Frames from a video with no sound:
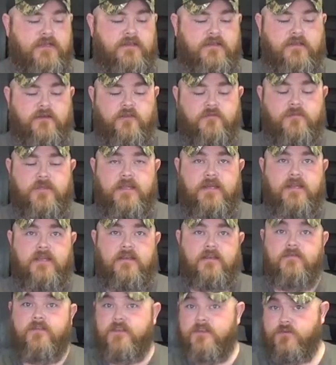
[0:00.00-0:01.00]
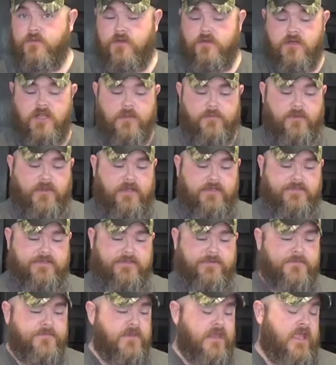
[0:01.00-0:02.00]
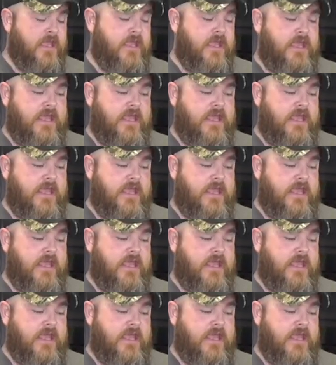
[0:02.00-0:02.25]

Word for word: little bitty individual crock pots.